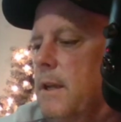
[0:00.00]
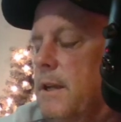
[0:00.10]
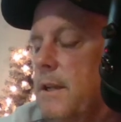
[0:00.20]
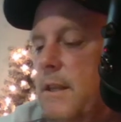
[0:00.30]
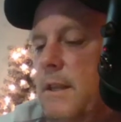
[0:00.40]

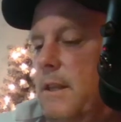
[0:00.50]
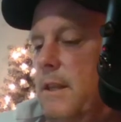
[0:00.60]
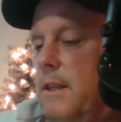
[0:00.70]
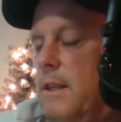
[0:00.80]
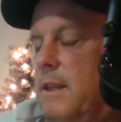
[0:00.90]

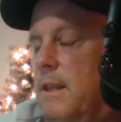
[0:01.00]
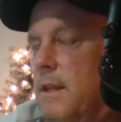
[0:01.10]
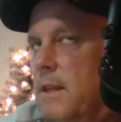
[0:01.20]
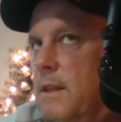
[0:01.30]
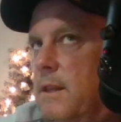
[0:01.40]

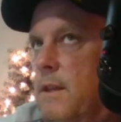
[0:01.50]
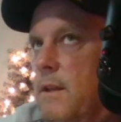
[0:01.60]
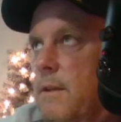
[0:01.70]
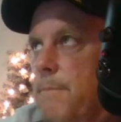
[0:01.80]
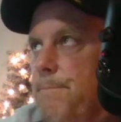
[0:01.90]

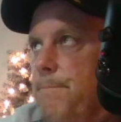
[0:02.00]
The